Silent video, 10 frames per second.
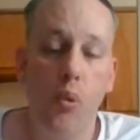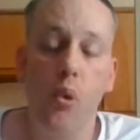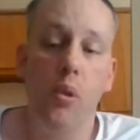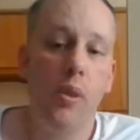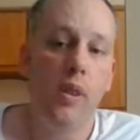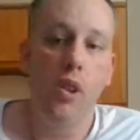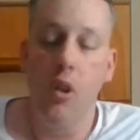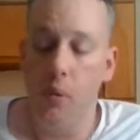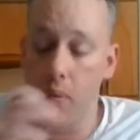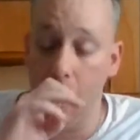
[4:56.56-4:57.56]
rule.
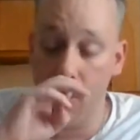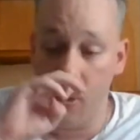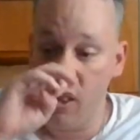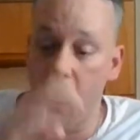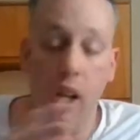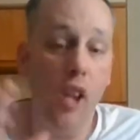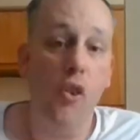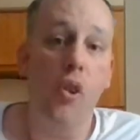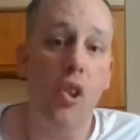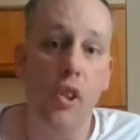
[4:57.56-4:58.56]
That's all.
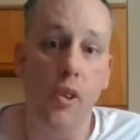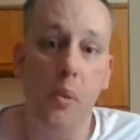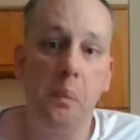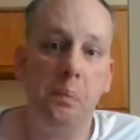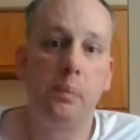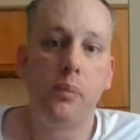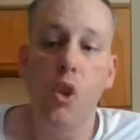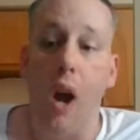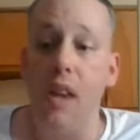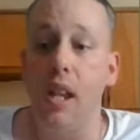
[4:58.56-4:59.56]
That's all I'm gonna do.
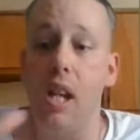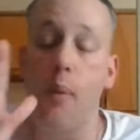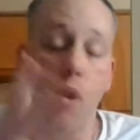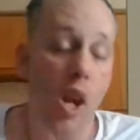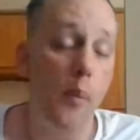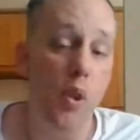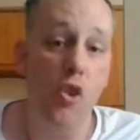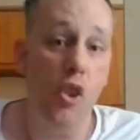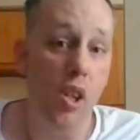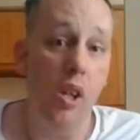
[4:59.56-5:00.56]
I think
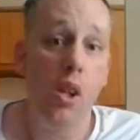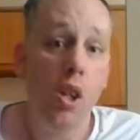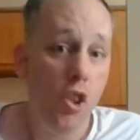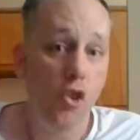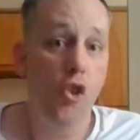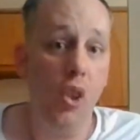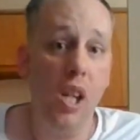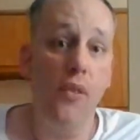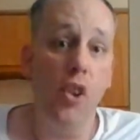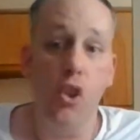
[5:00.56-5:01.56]
everybody should
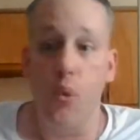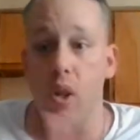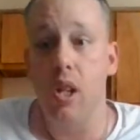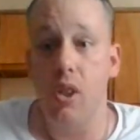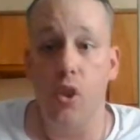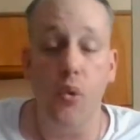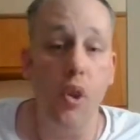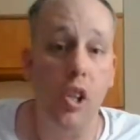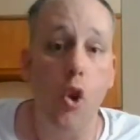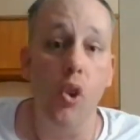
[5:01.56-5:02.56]
give the
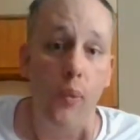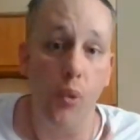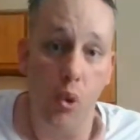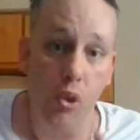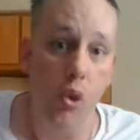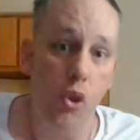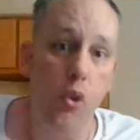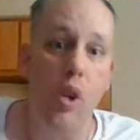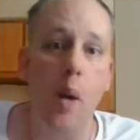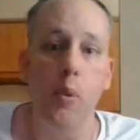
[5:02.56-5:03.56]
three golden rule,
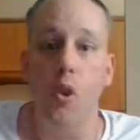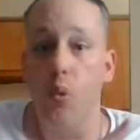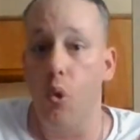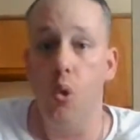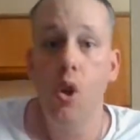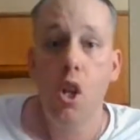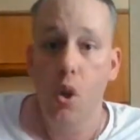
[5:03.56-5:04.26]
three episode rule,